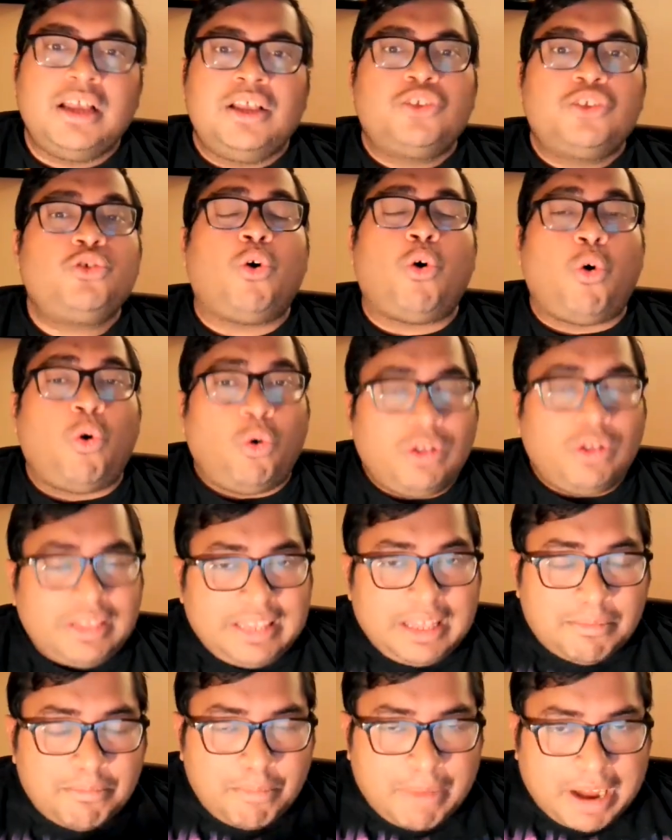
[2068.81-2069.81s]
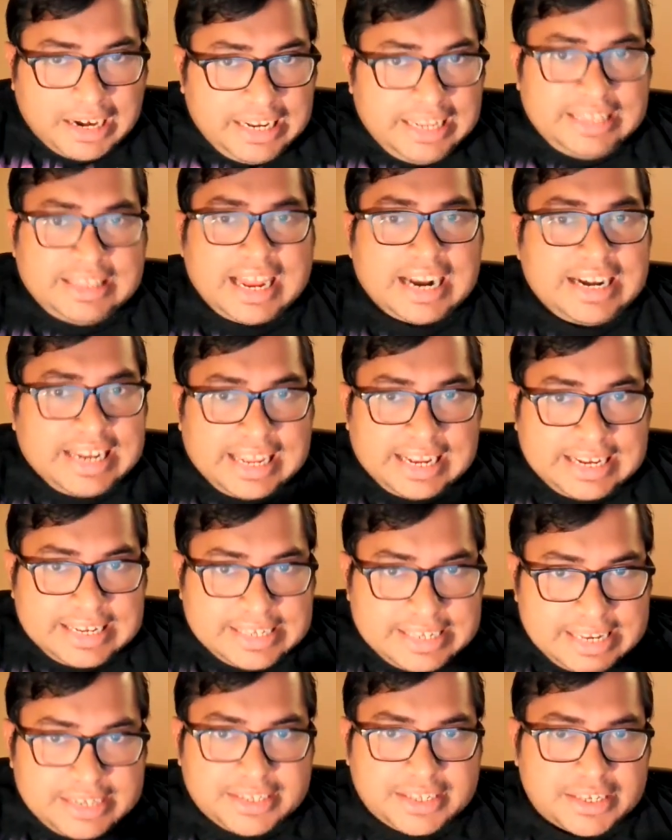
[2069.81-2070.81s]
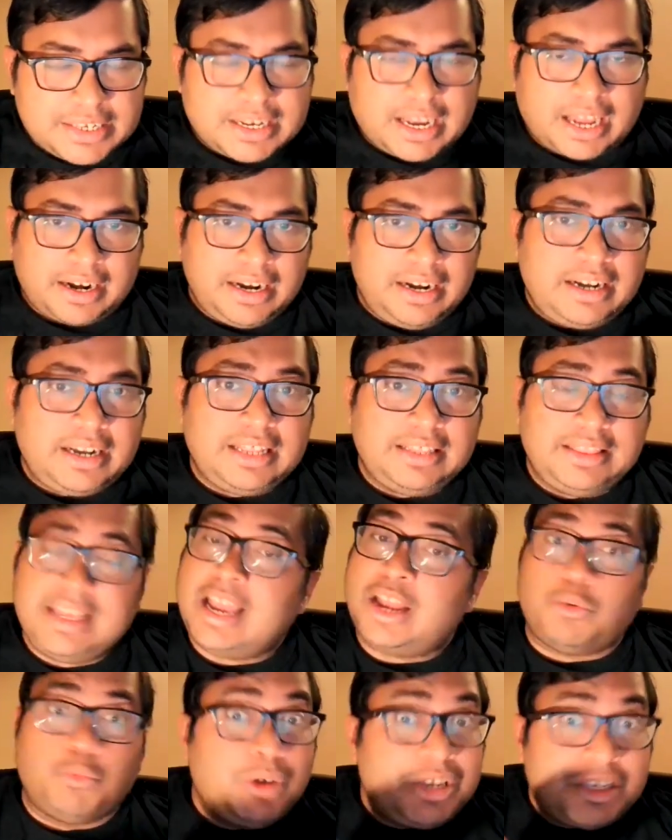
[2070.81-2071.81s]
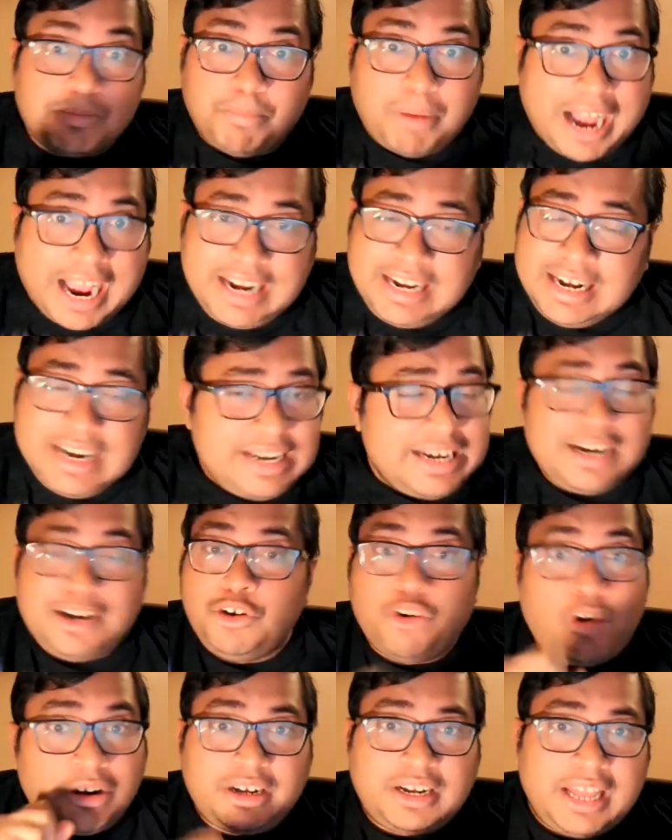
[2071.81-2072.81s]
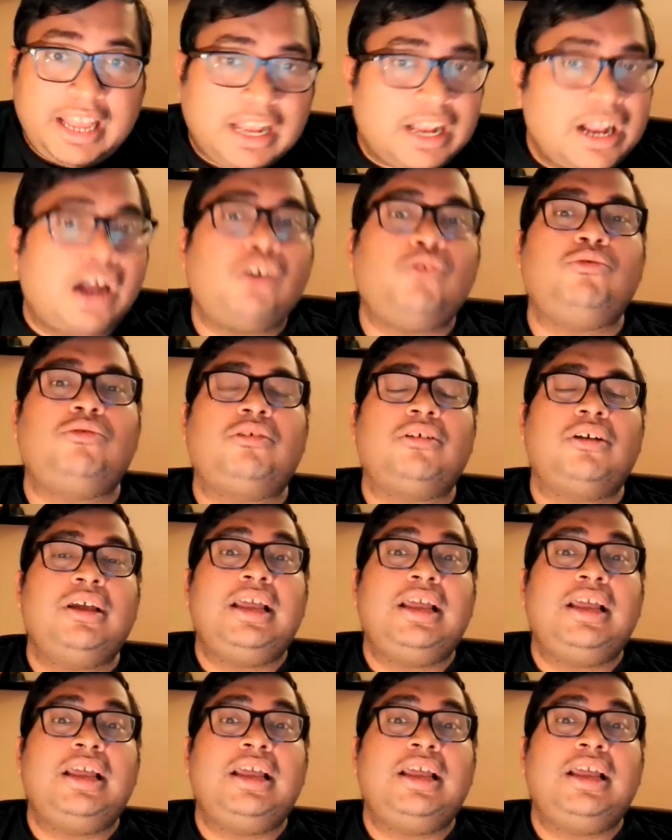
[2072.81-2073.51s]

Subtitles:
So all the money that exists currently there, which Biden did not take out,